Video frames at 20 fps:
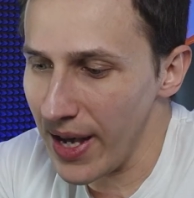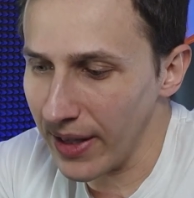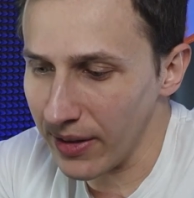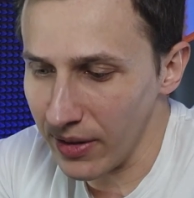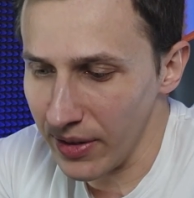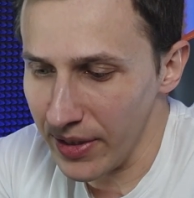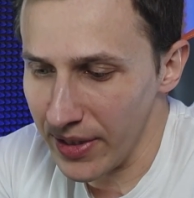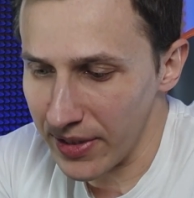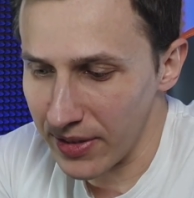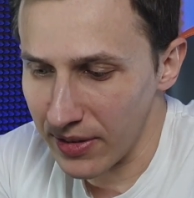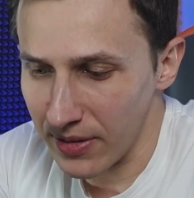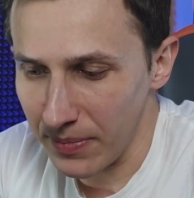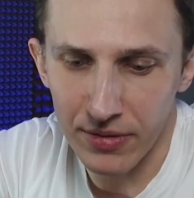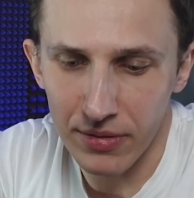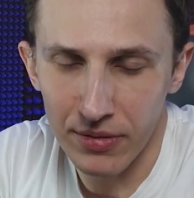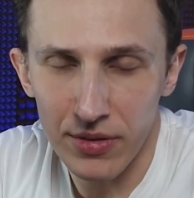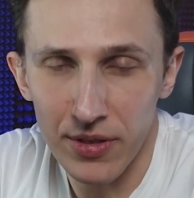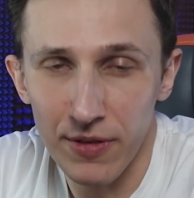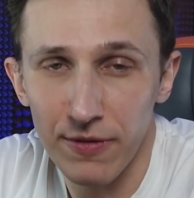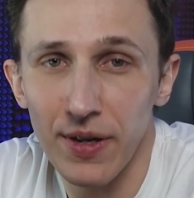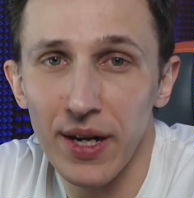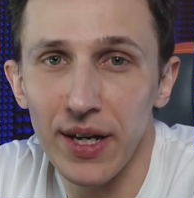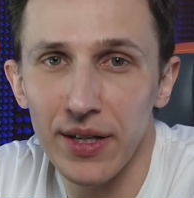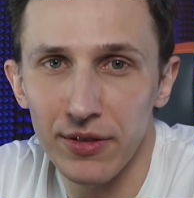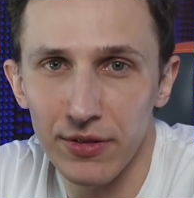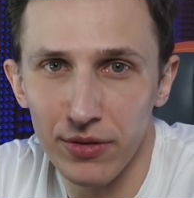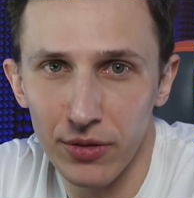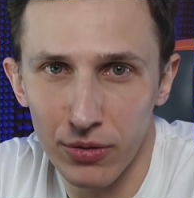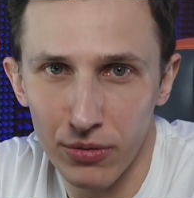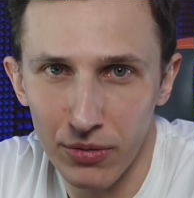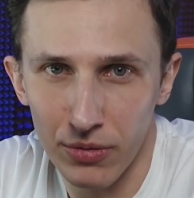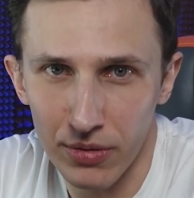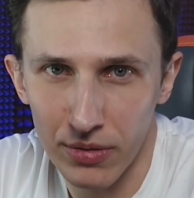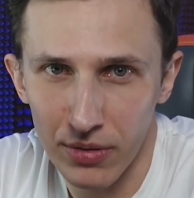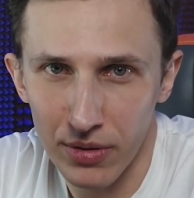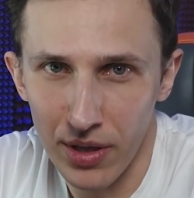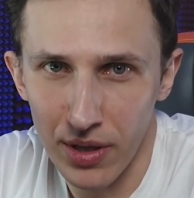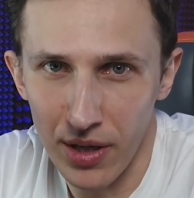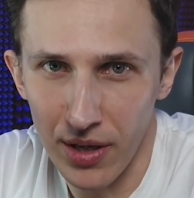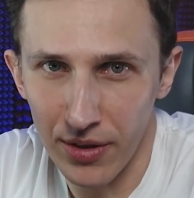list defines you
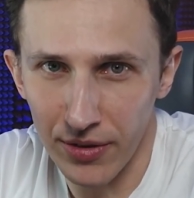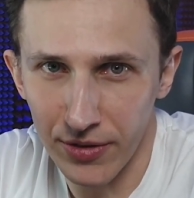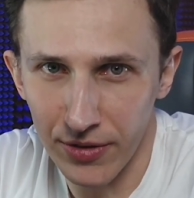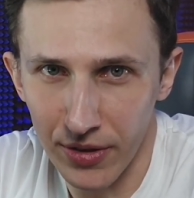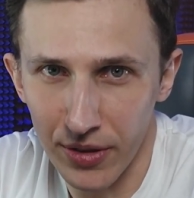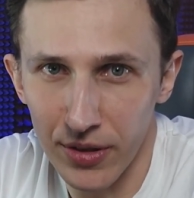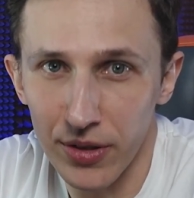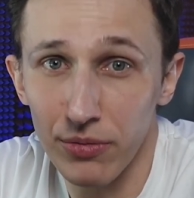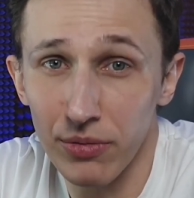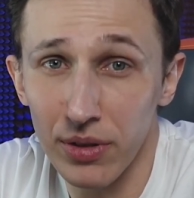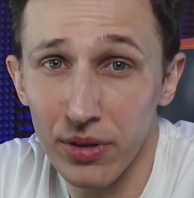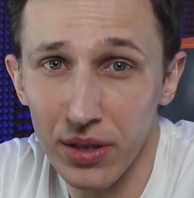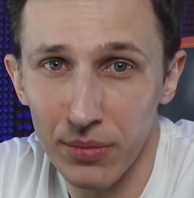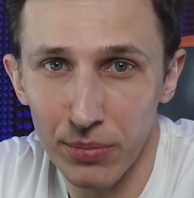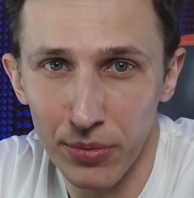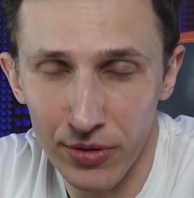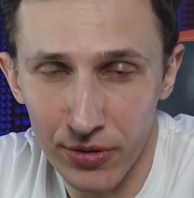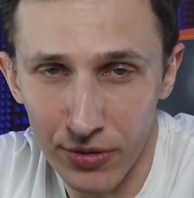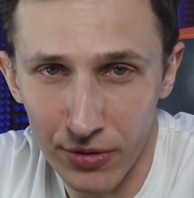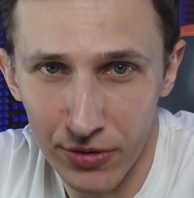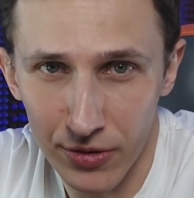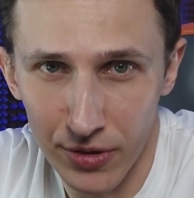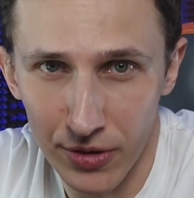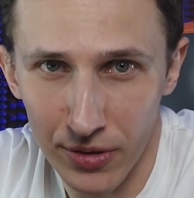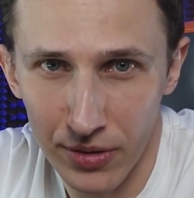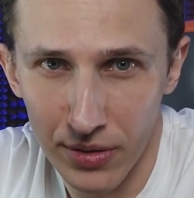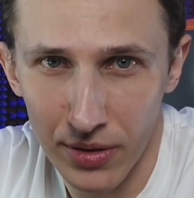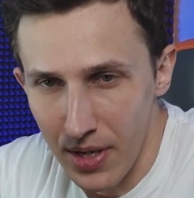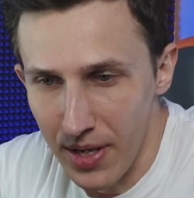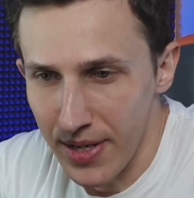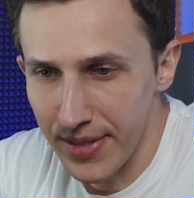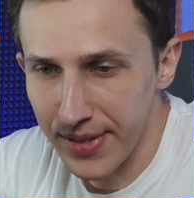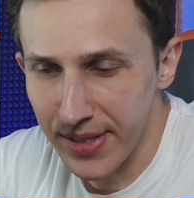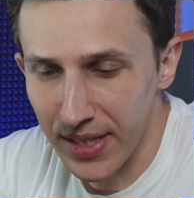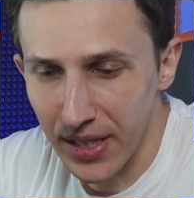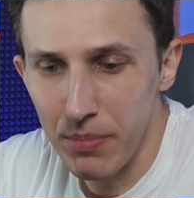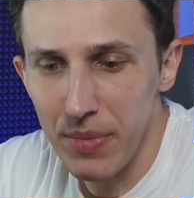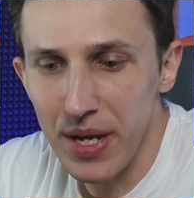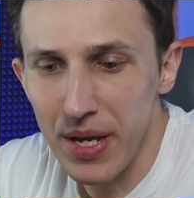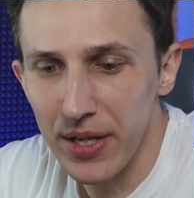as a unique producer. It's
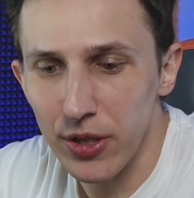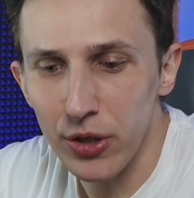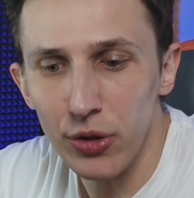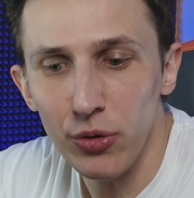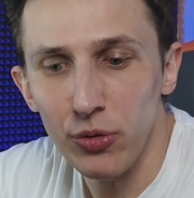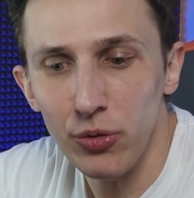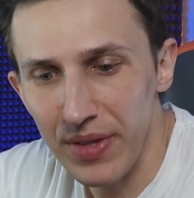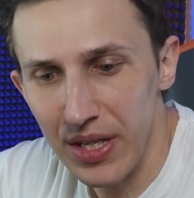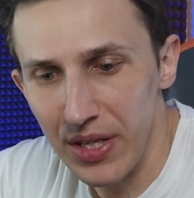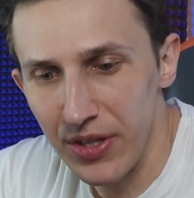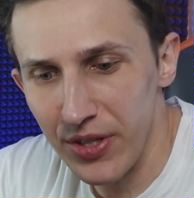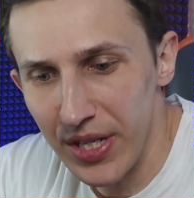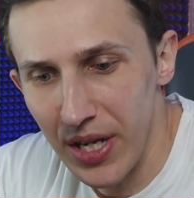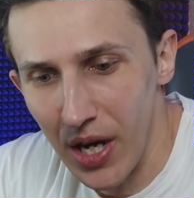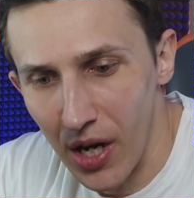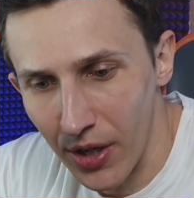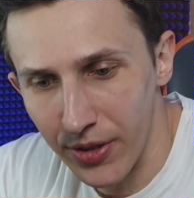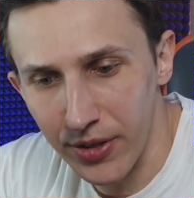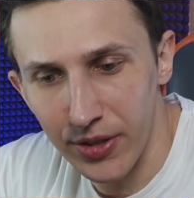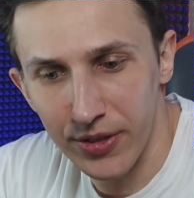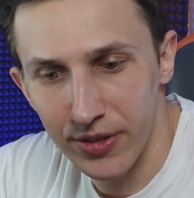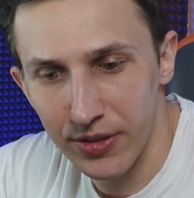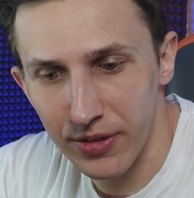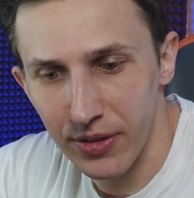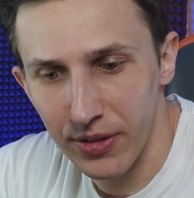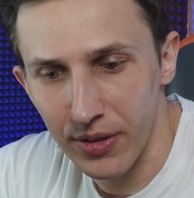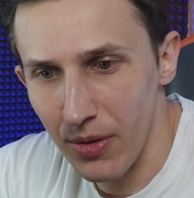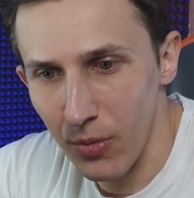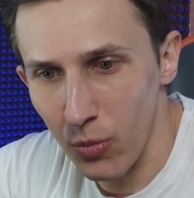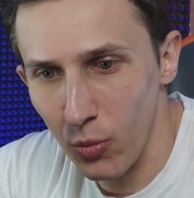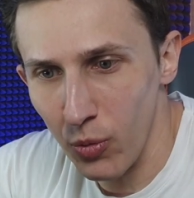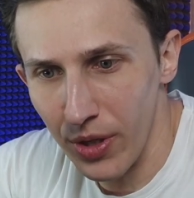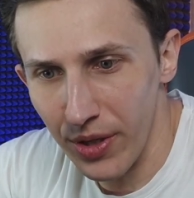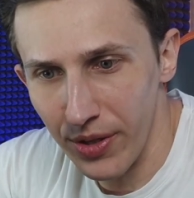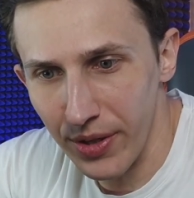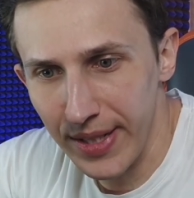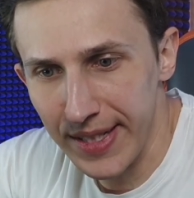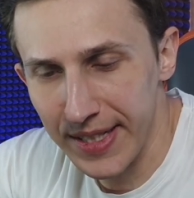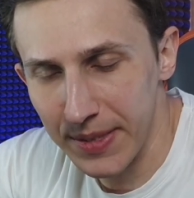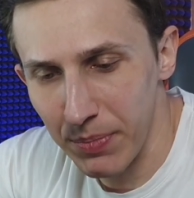gonna make you the artist with
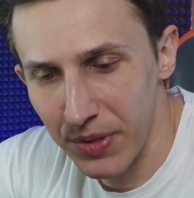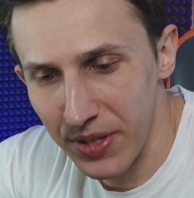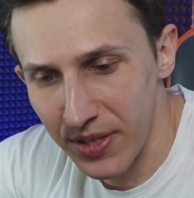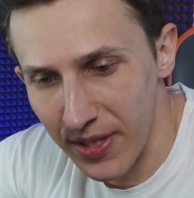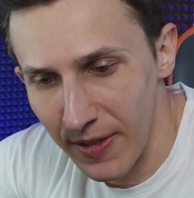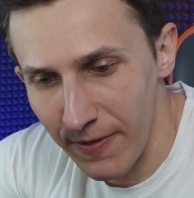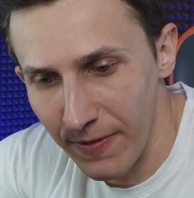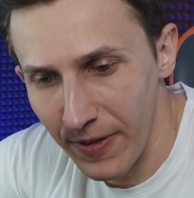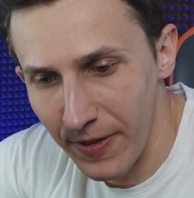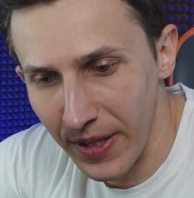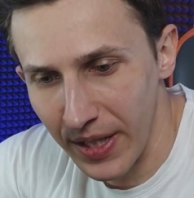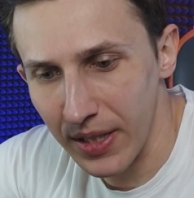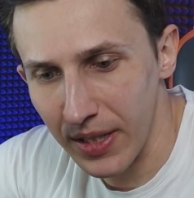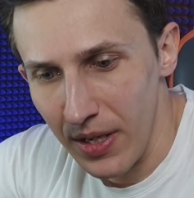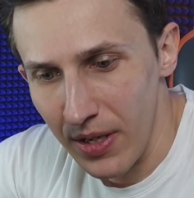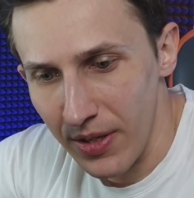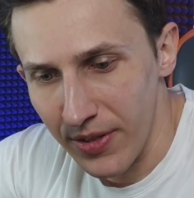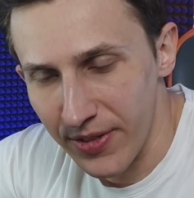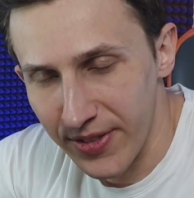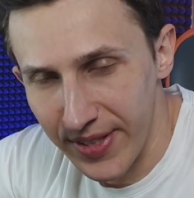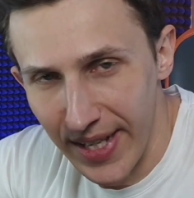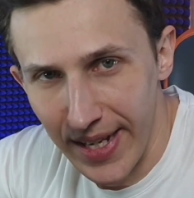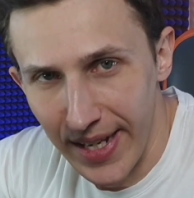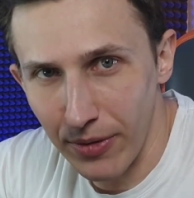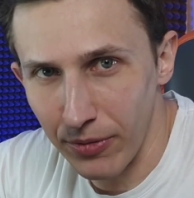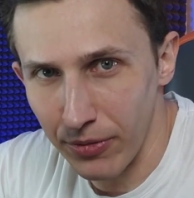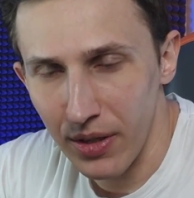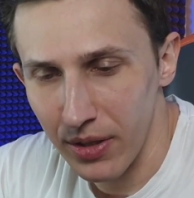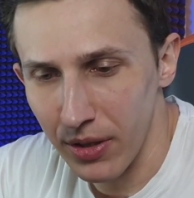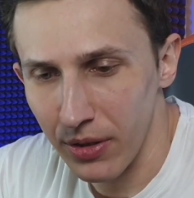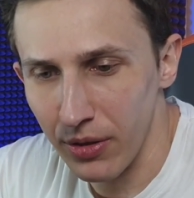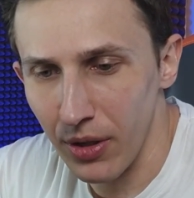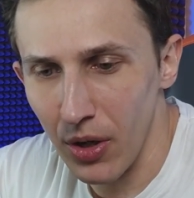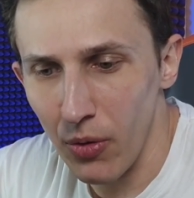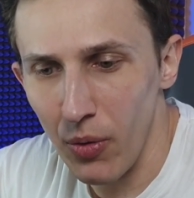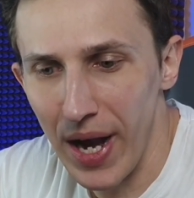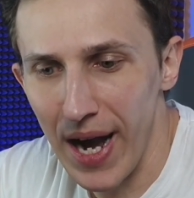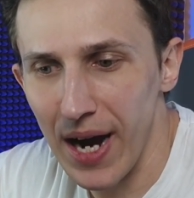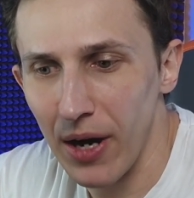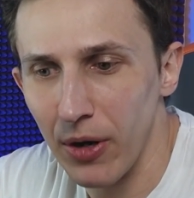a specific sound. You know
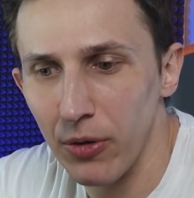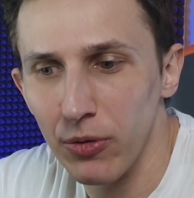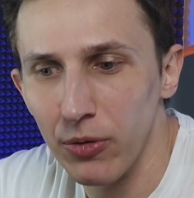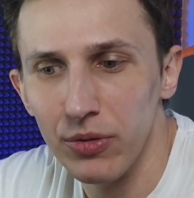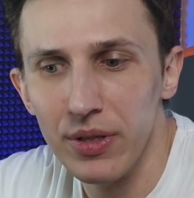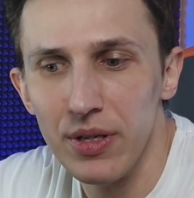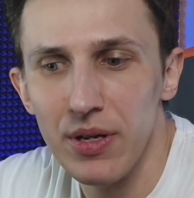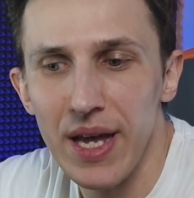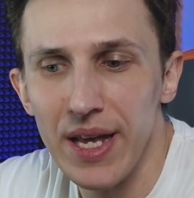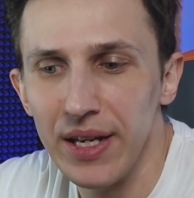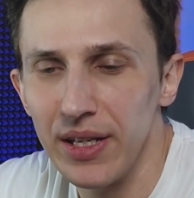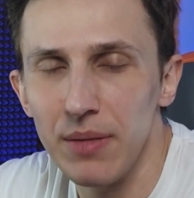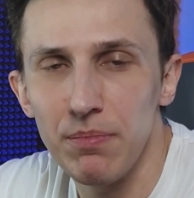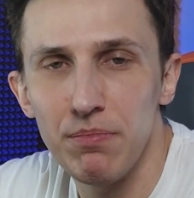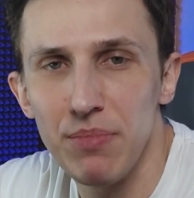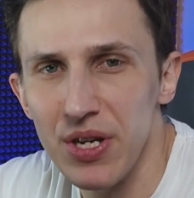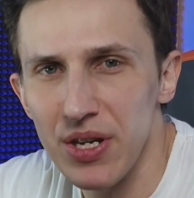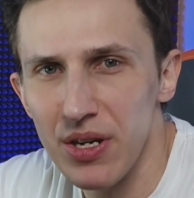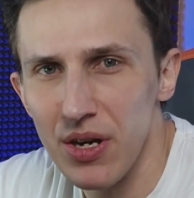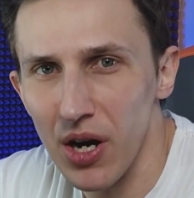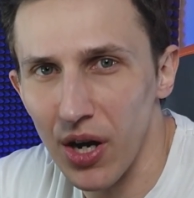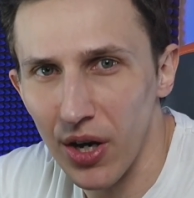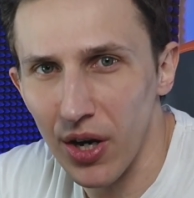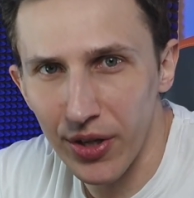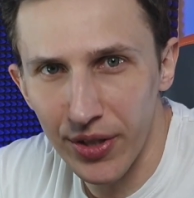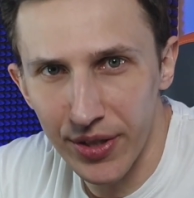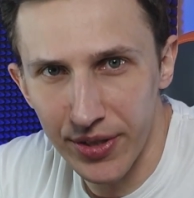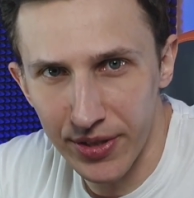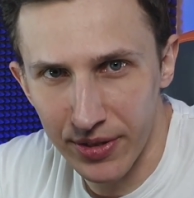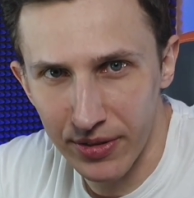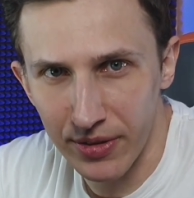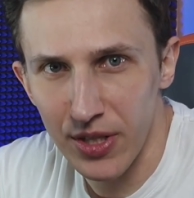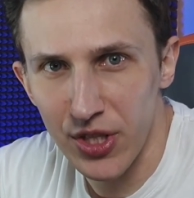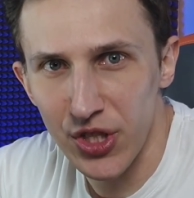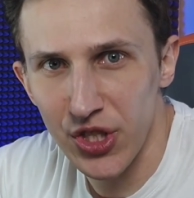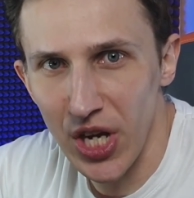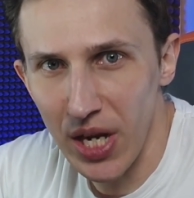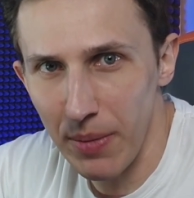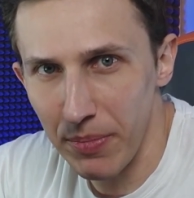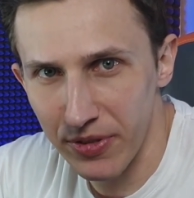how any big artist
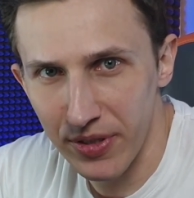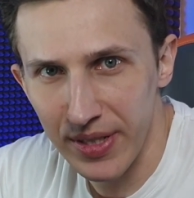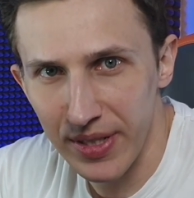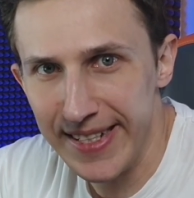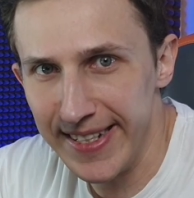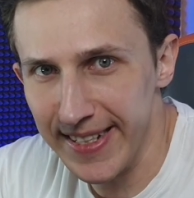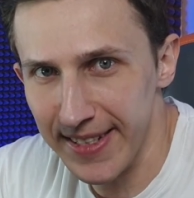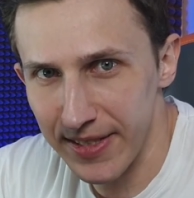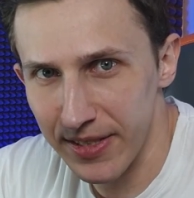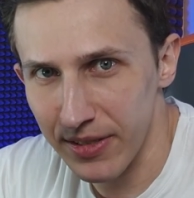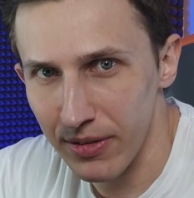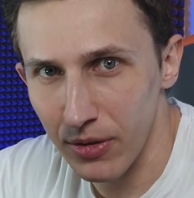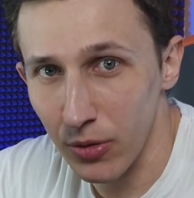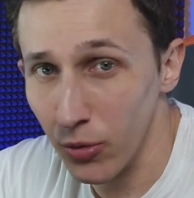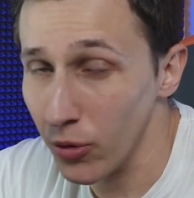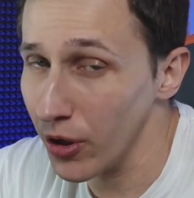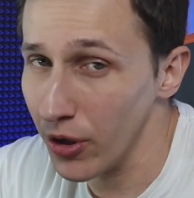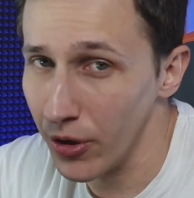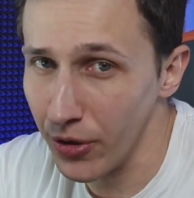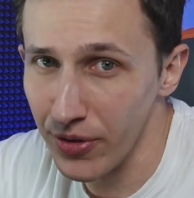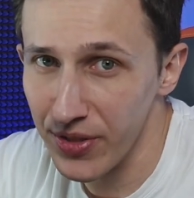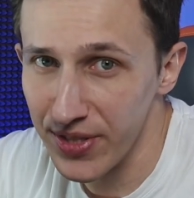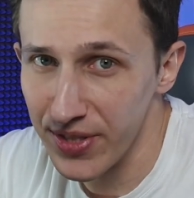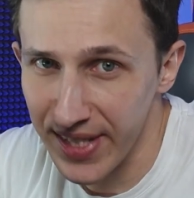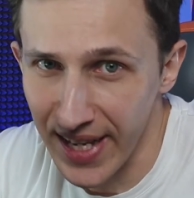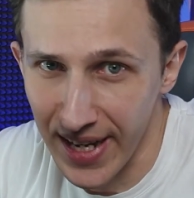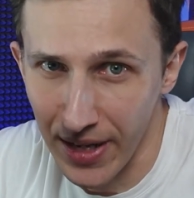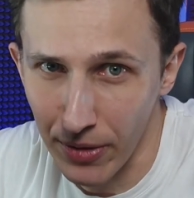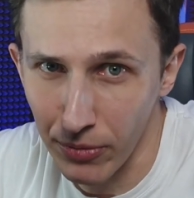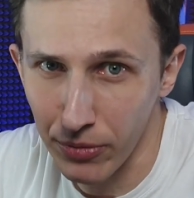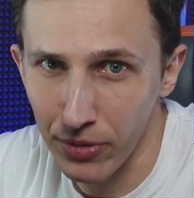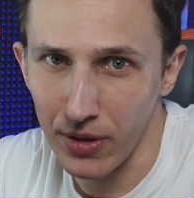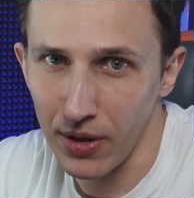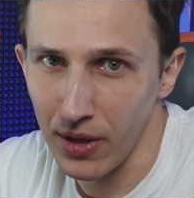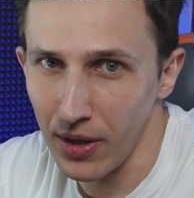shapes his or her sound?